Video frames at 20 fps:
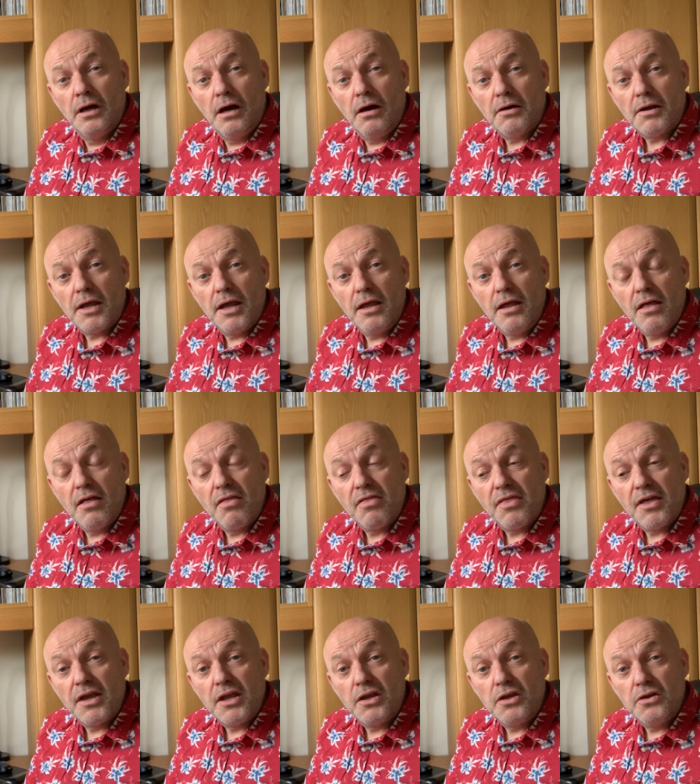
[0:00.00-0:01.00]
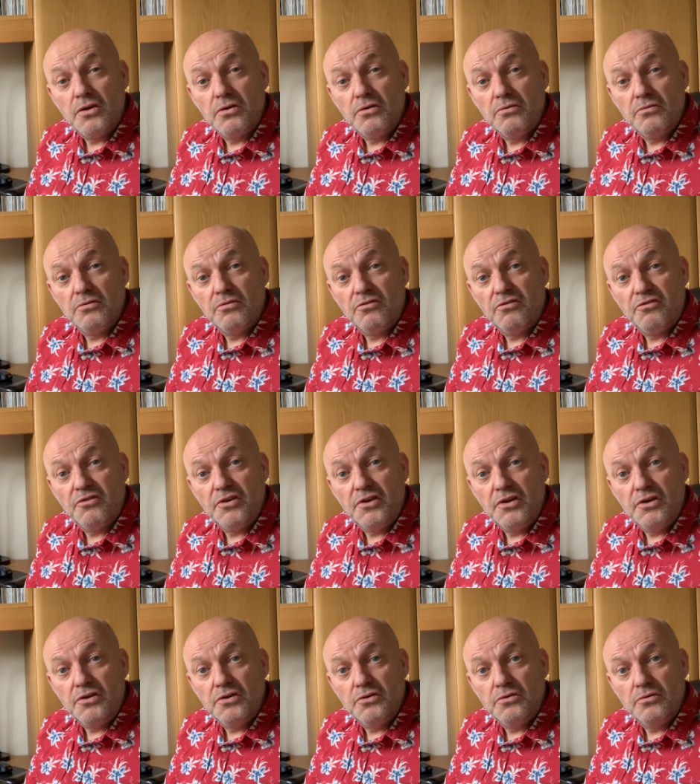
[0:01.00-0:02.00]
Okay, thank you. See
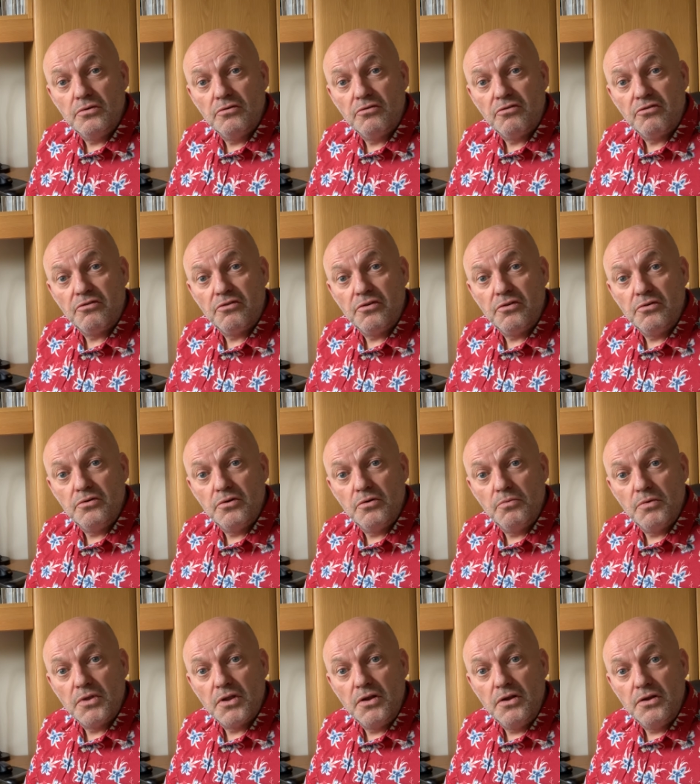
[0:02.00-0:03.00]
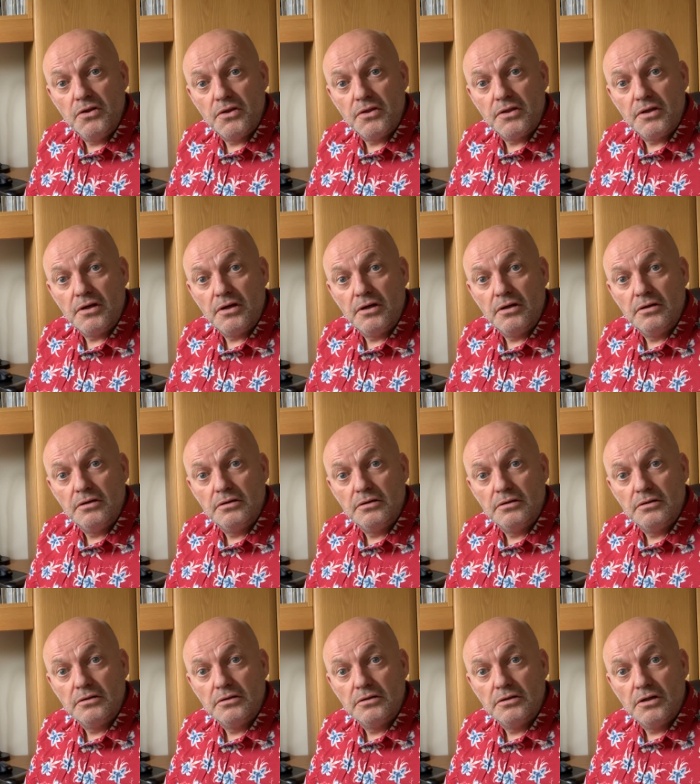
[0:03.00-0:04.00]
you soon with another
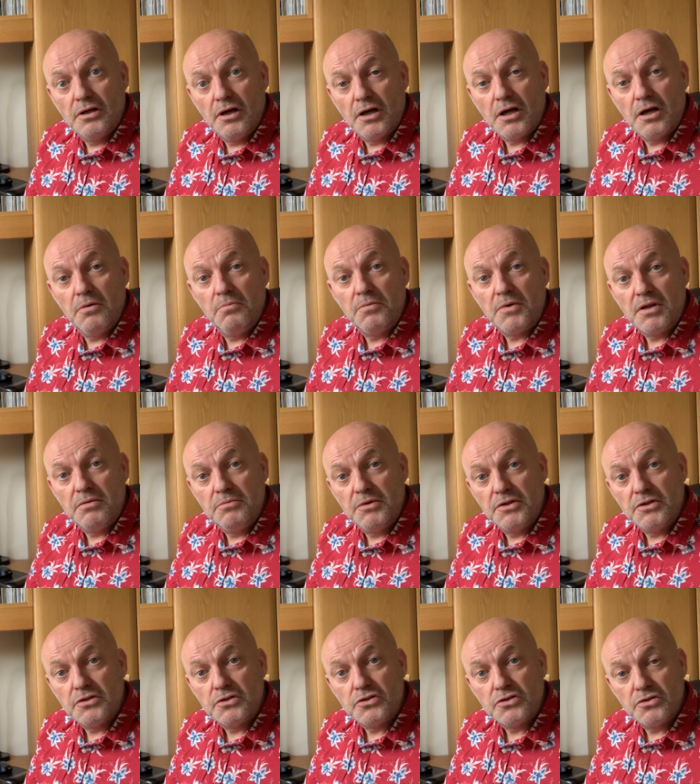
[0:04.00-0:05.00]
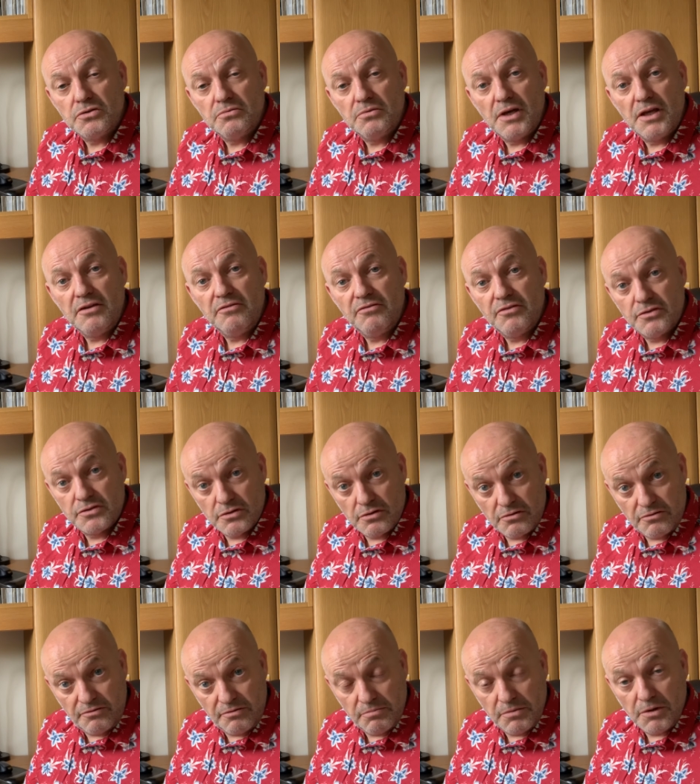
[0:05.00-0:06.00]
accompaniment to a
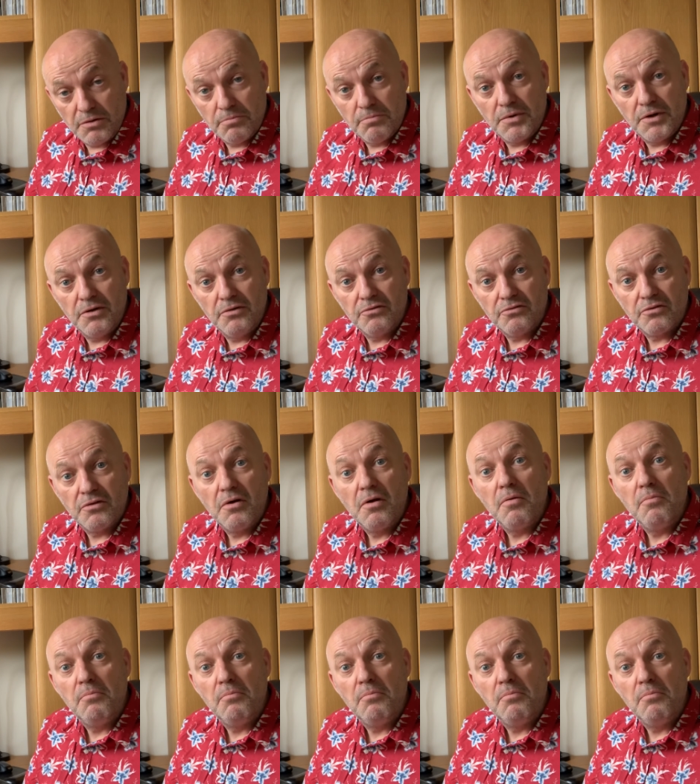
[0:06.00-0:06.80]
photography blog post.